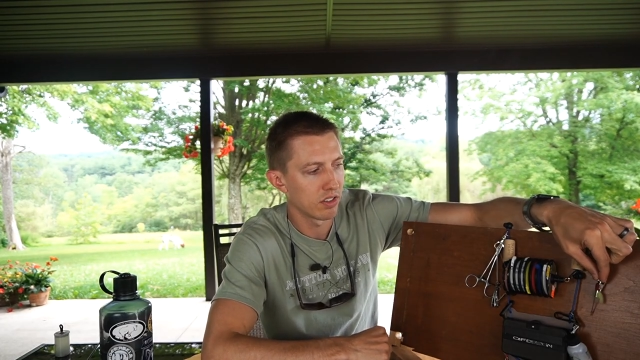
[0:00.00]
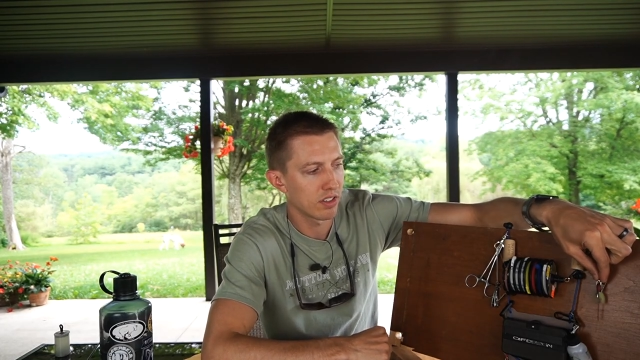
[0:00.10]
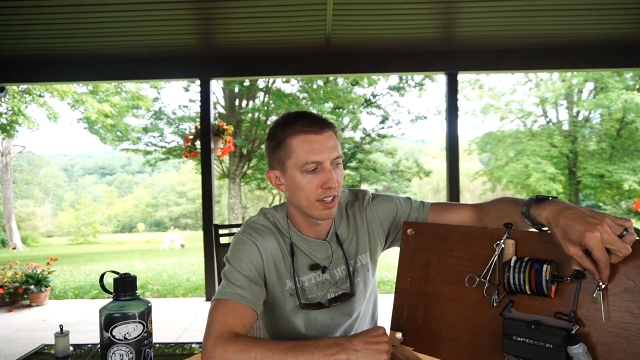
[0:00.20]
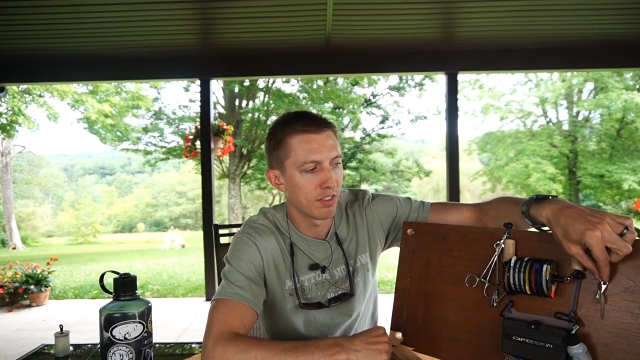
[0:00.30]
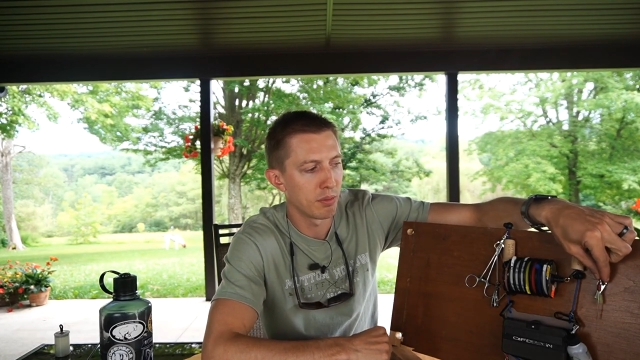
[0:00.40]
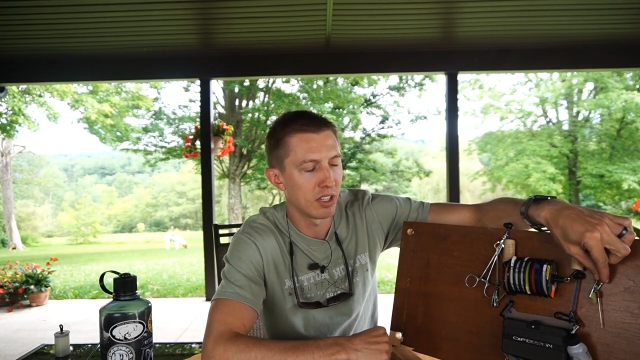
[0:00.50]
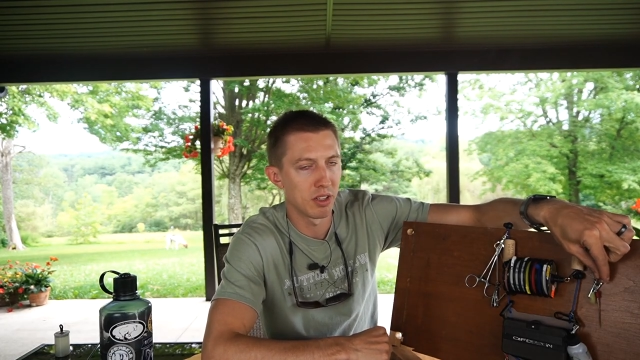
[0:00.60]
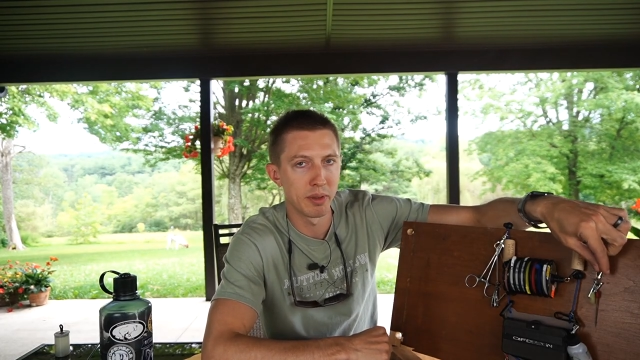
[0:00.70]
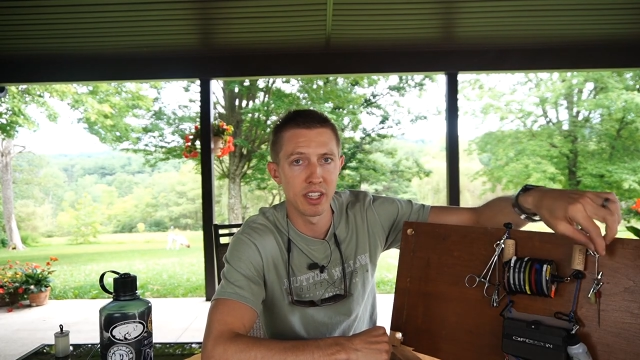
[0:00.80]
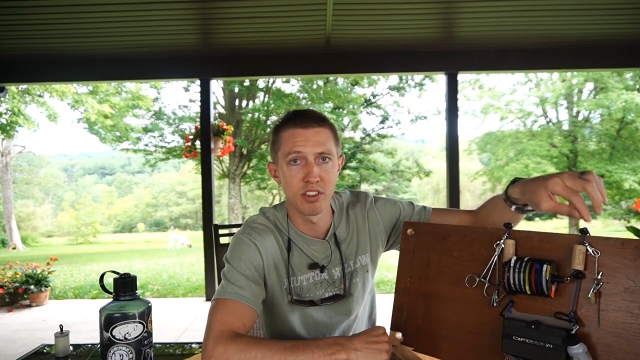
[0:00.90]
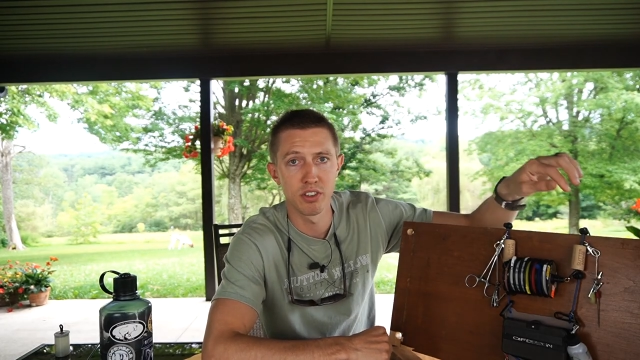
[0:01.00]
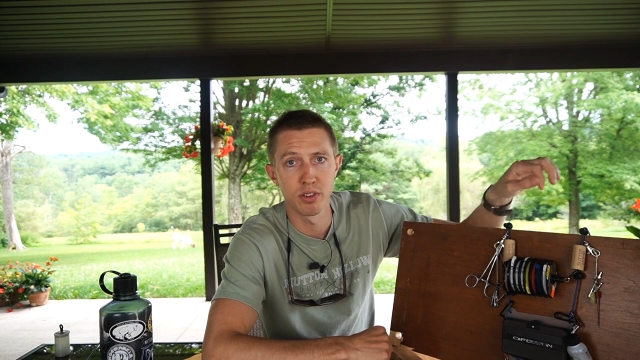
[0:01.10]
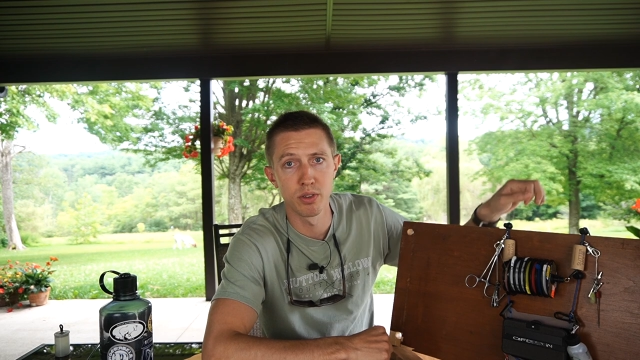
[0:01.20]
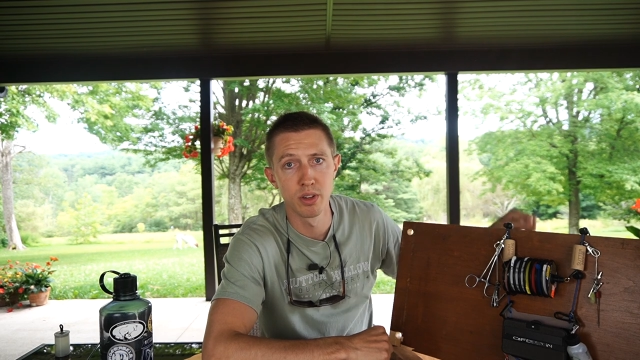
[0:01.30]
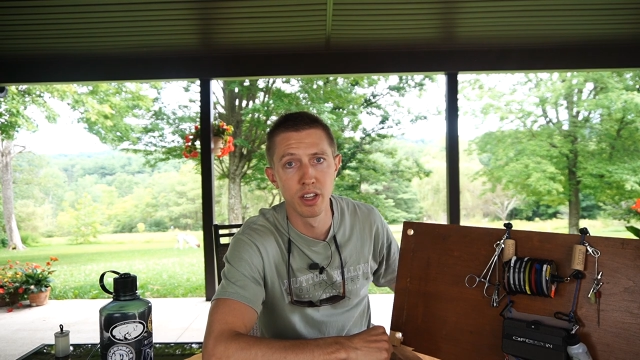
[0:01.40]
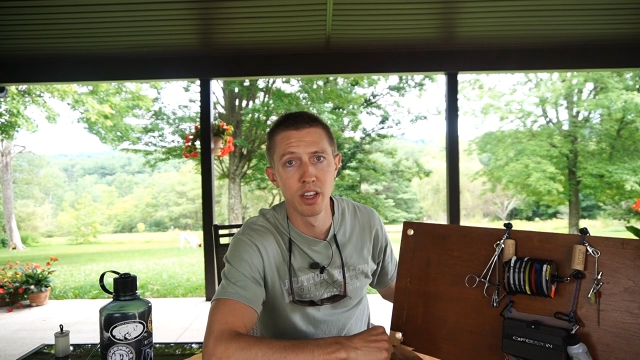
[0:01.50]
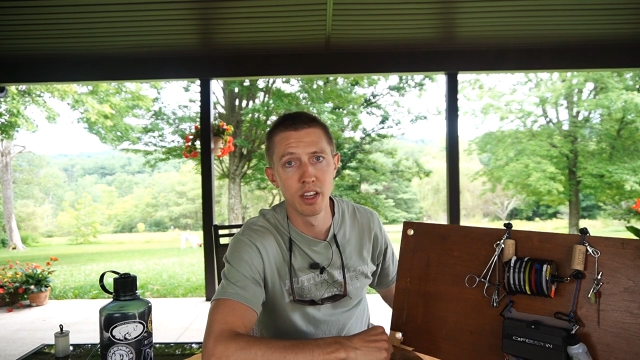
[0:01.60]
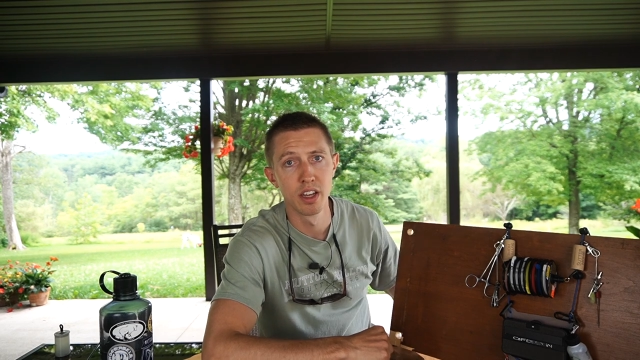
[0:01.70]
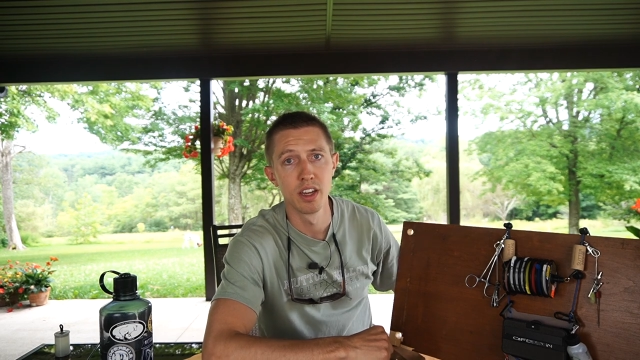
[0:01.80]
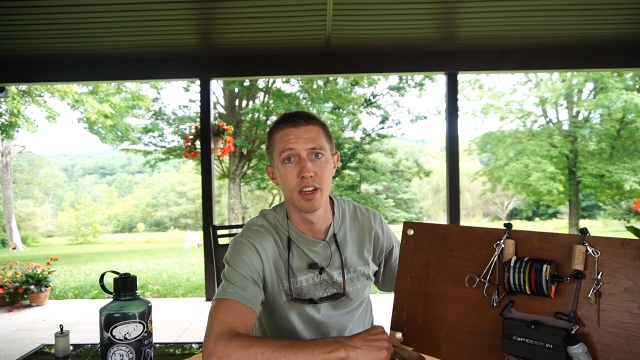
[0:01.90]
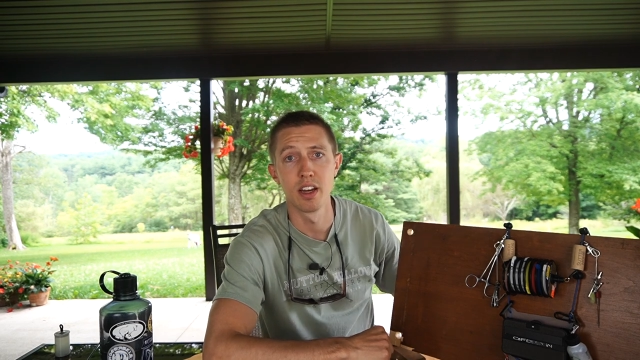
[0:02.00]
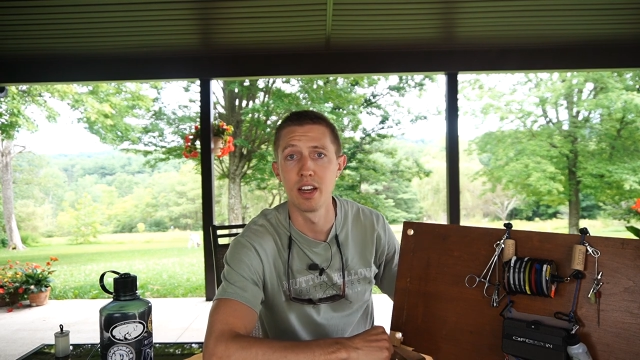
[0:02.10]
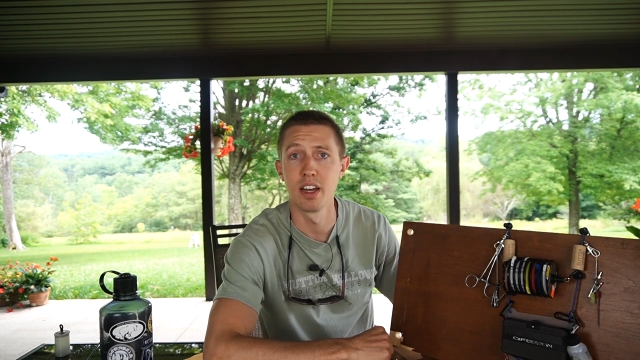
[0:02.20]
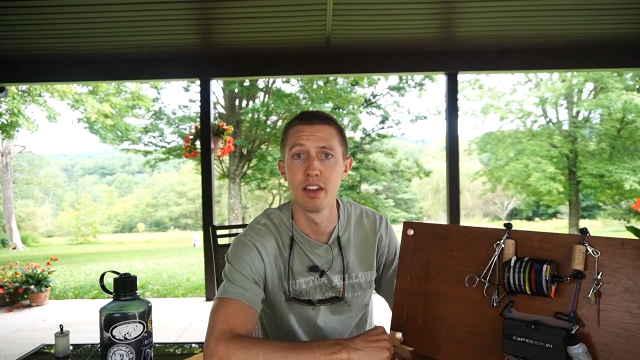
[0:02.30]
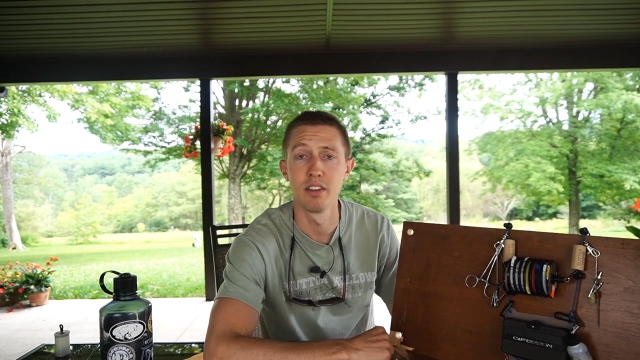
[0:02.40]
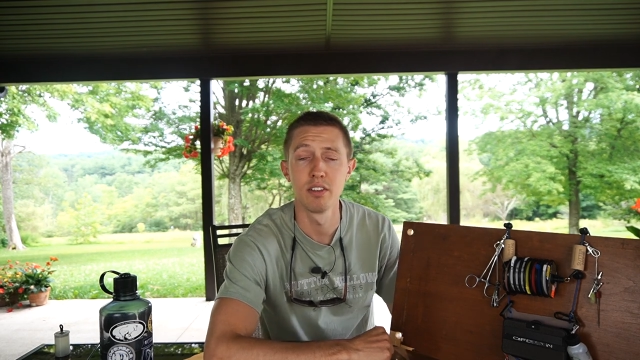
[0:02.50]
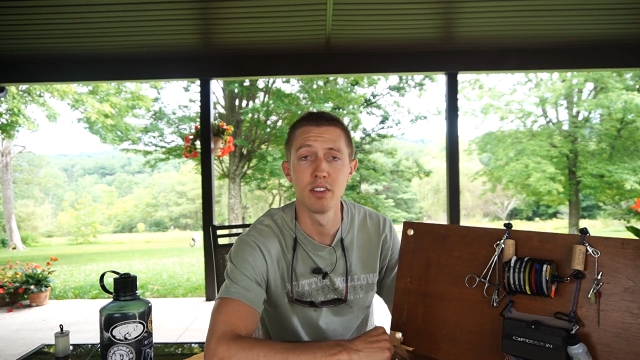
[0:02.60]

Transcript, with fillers: Just gives me some additional uh,